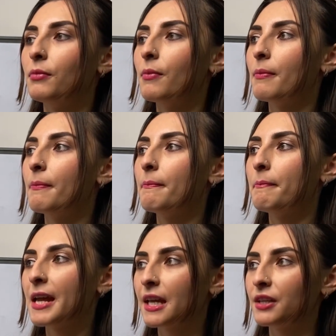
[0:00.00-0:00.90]

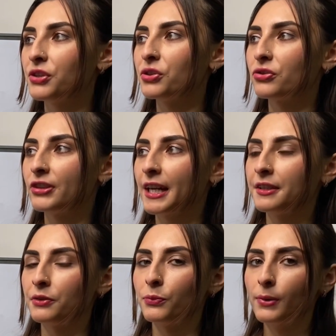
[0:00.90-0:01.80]
many
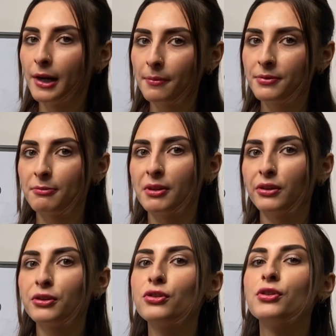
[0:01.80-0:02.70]
Ukrainian verbs
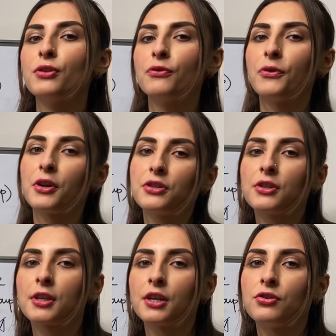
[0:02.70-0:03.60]
belong to the
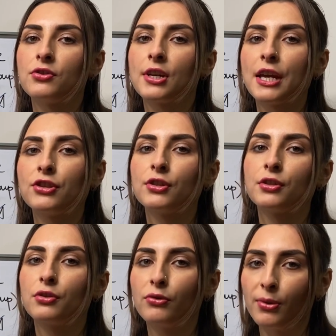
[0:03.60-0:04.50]
first conjugation
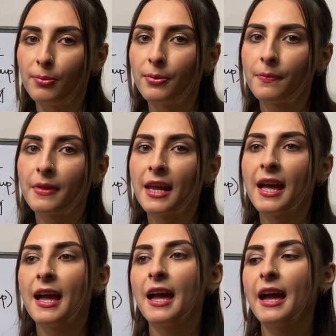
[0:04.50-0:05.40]
group.
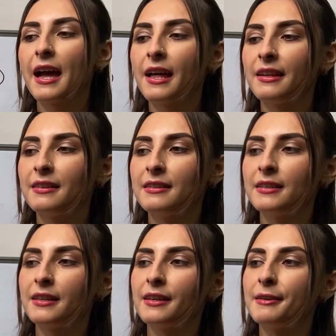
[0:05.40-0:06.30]
And
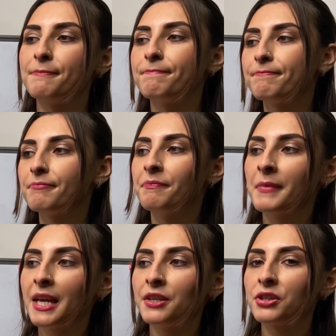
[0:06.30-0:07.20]

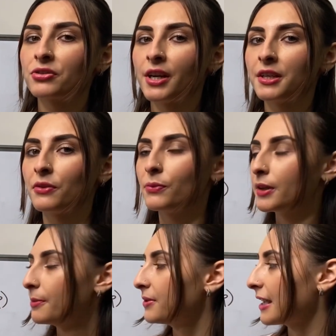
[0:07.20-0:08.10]
many Ukrainian
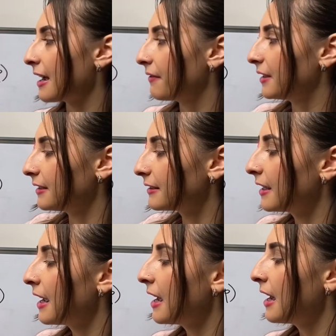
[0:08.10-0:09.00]
verbs have this
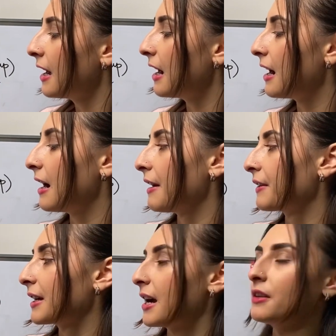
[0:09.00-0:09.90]

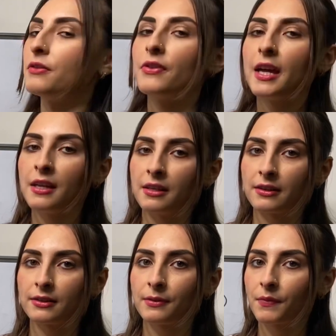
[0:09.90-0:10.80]
kind of
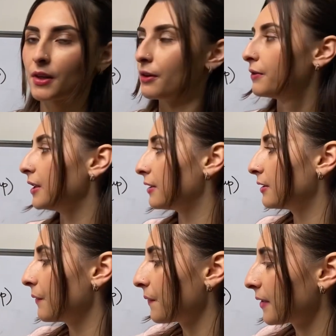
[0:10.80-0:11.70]
endings of this
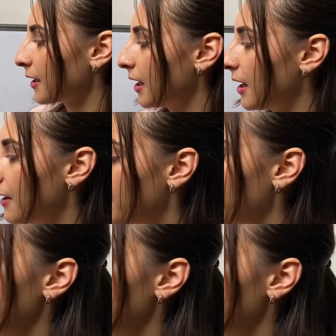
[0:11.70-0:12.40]
first